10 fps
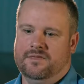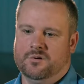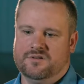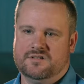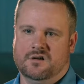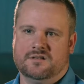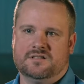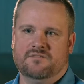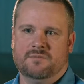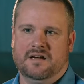the
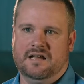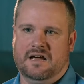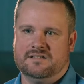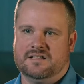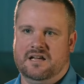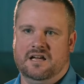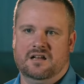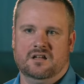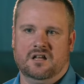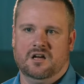results of my DAT
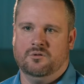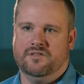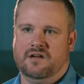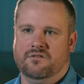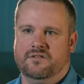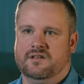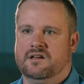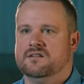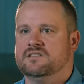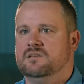scan, along with
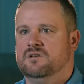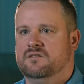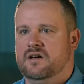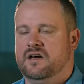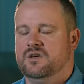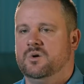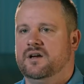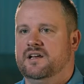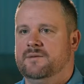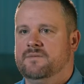everything else he'd been
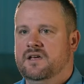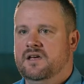evaluating,